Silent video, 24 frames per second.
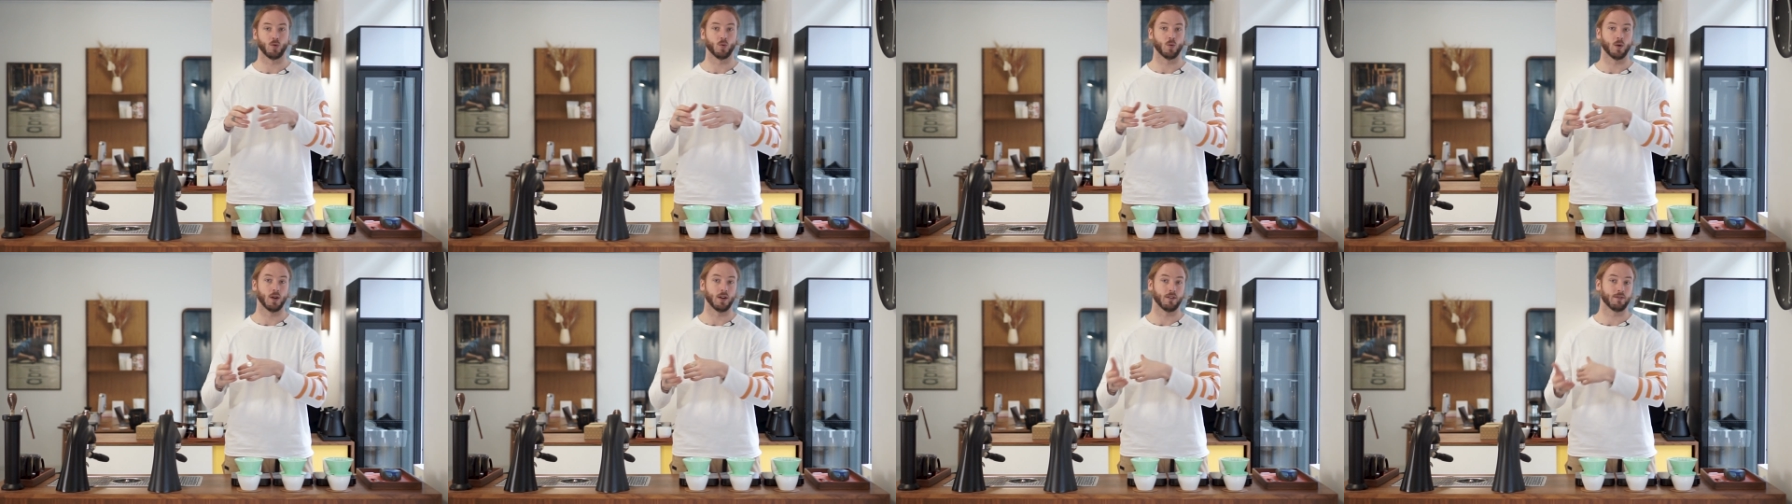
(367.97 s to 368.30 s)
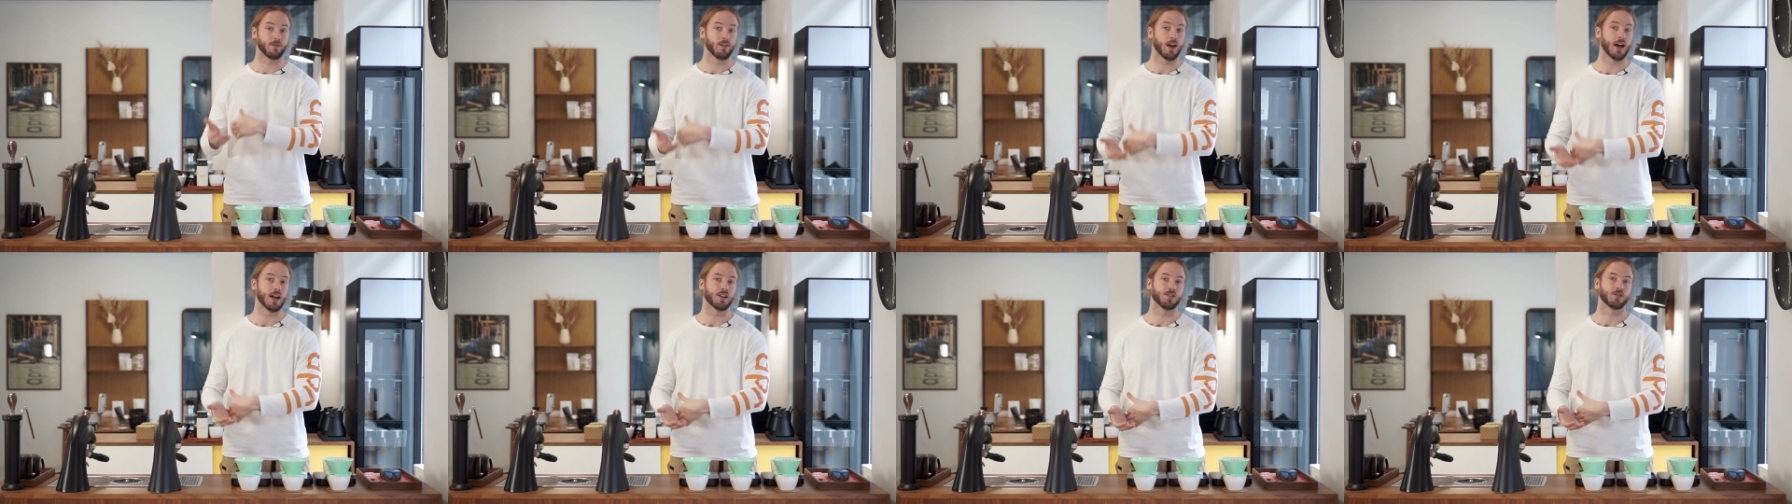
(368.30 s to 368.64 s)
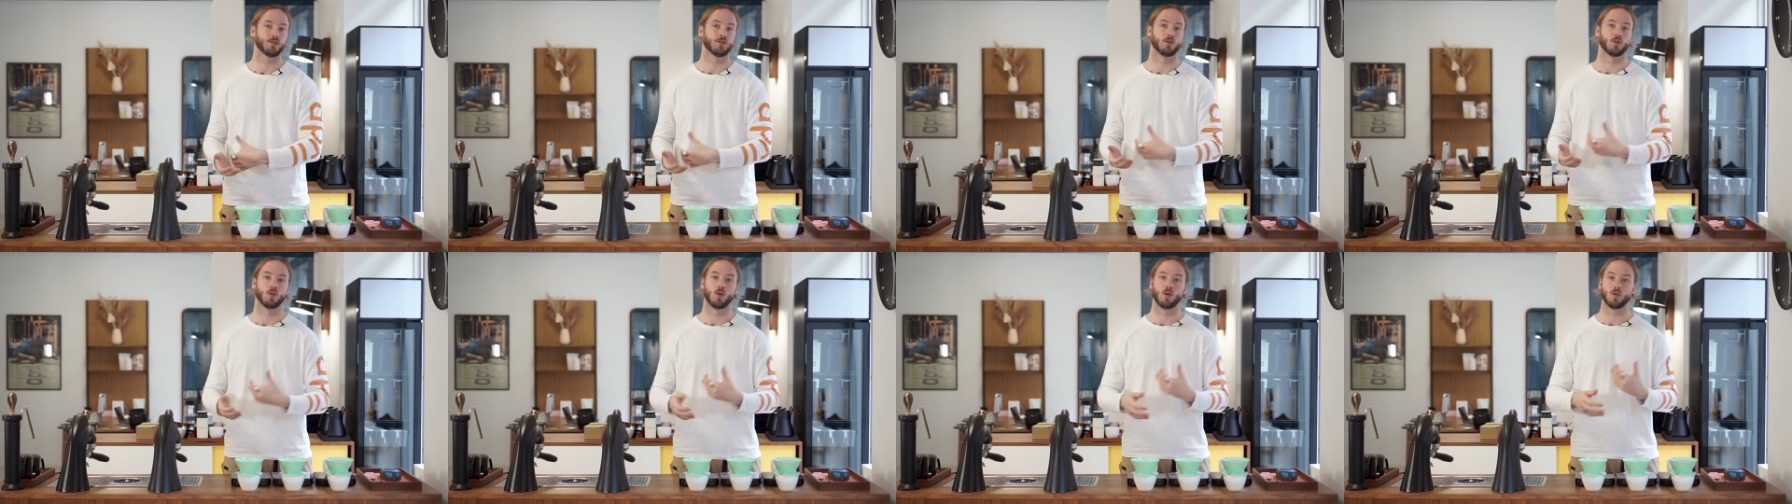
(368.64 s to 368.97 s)
way
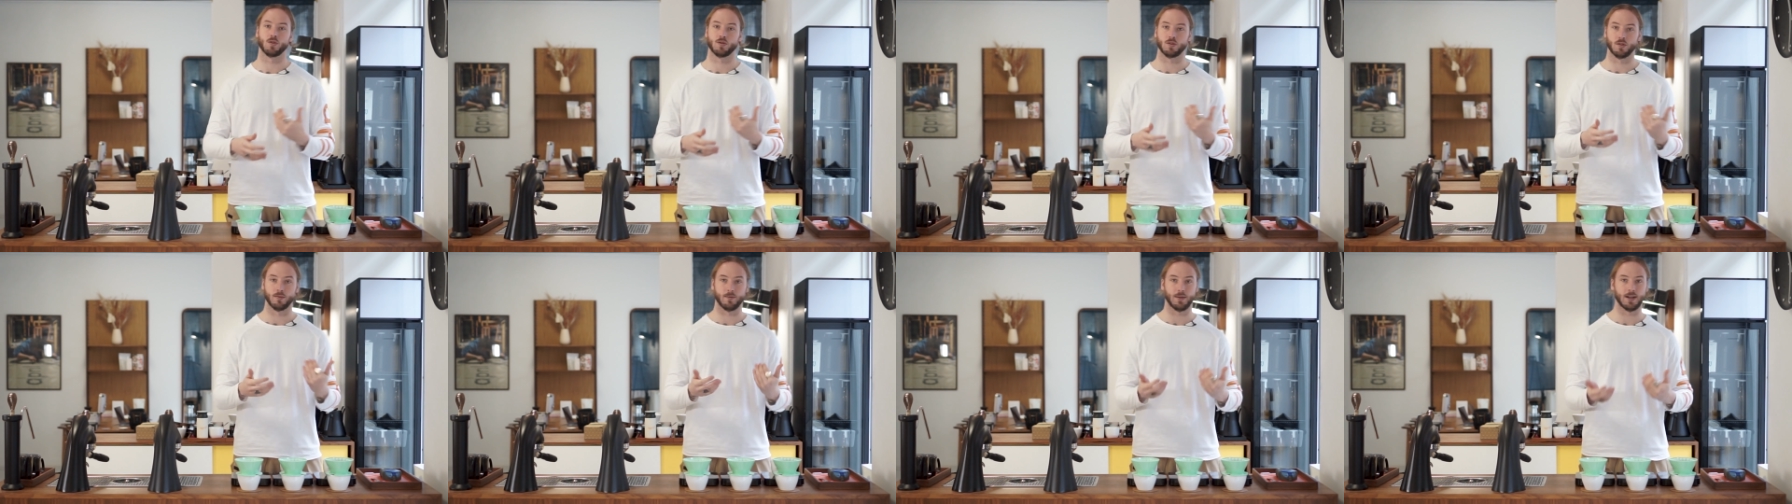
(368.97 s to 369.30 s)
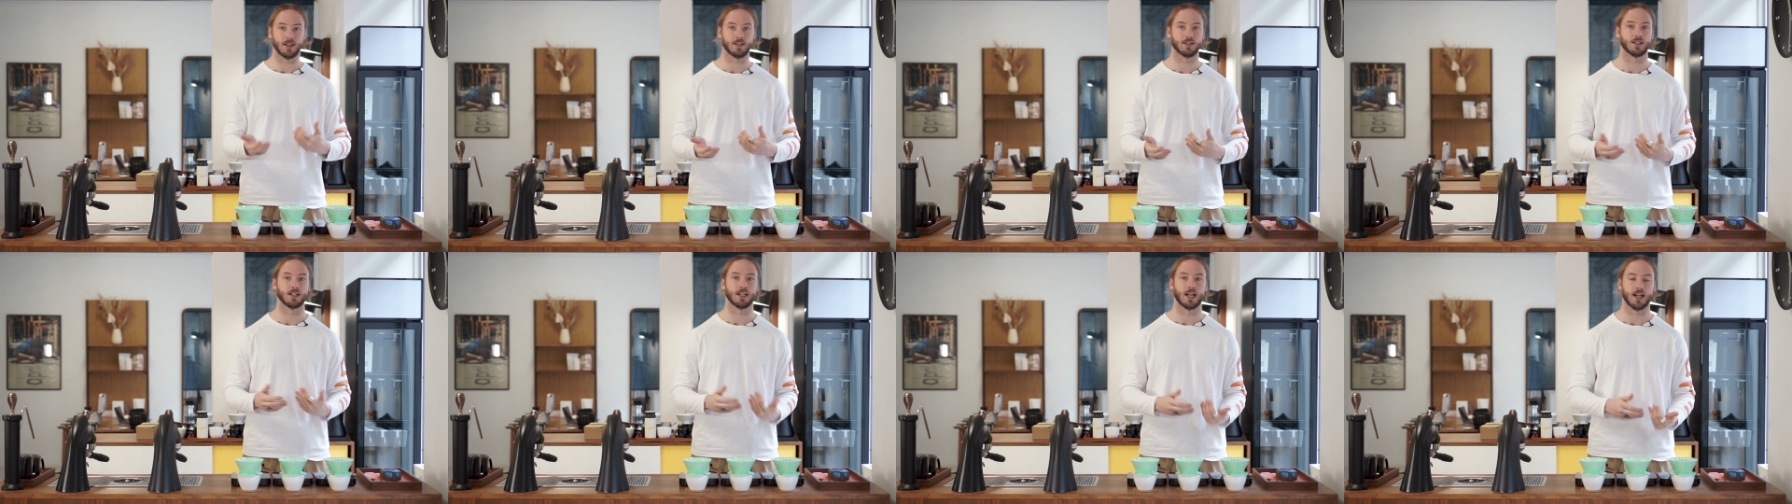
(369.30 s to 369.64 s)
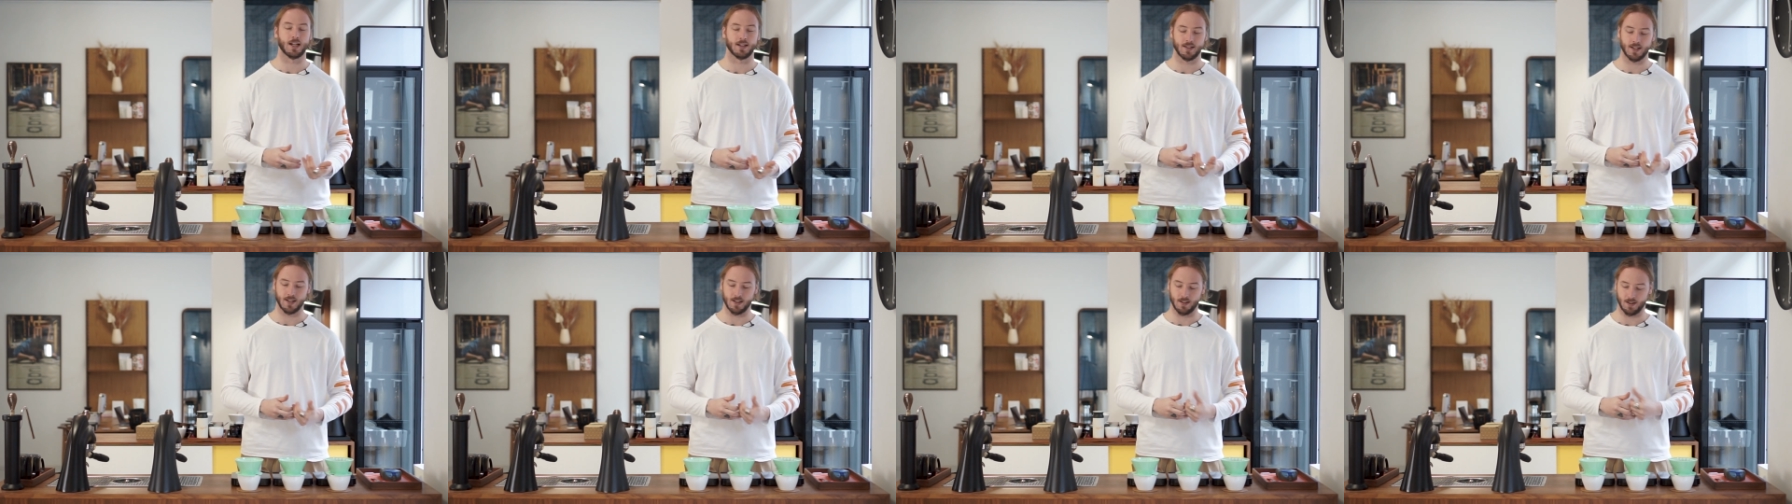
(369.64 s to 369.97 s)
faster. Also makes a lot
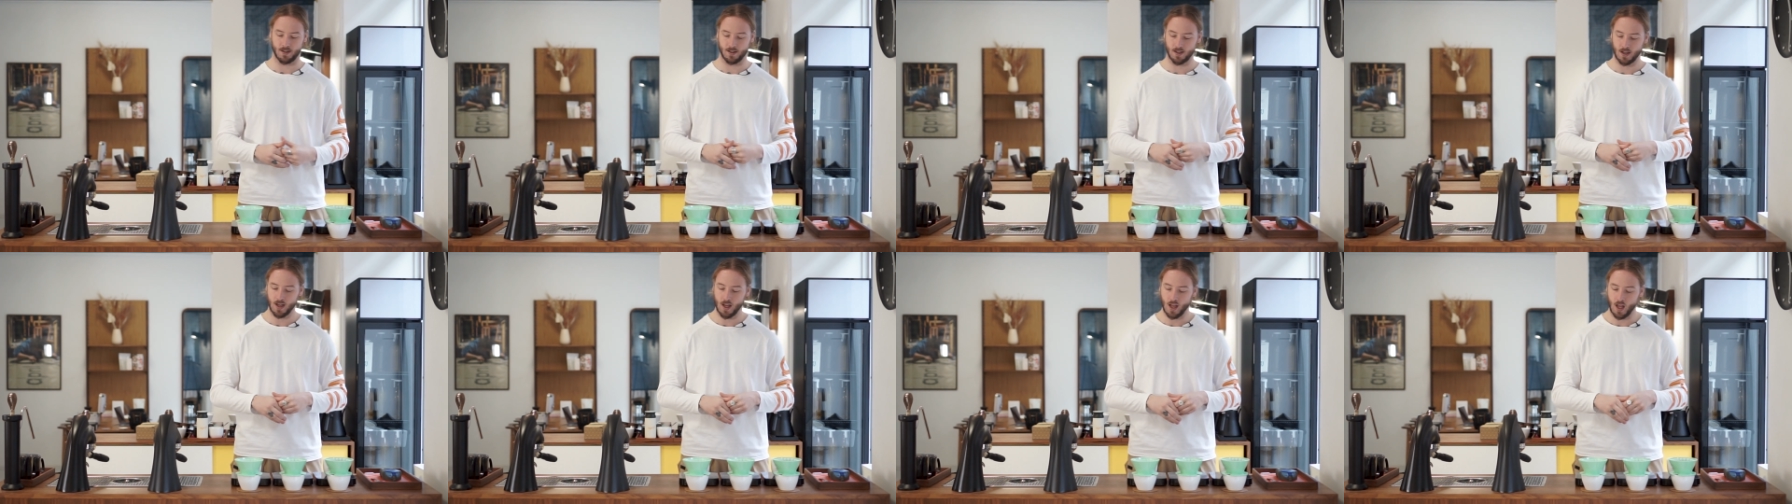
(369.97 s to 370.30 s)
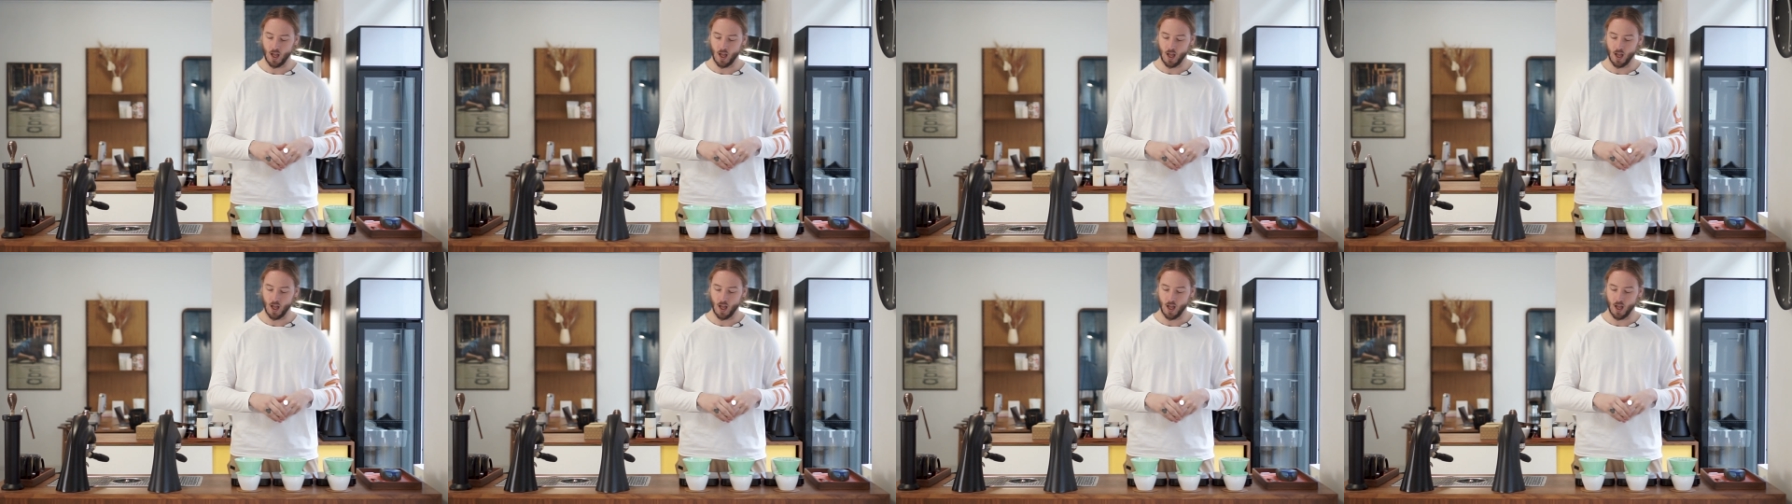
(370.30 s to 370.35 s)
of sense.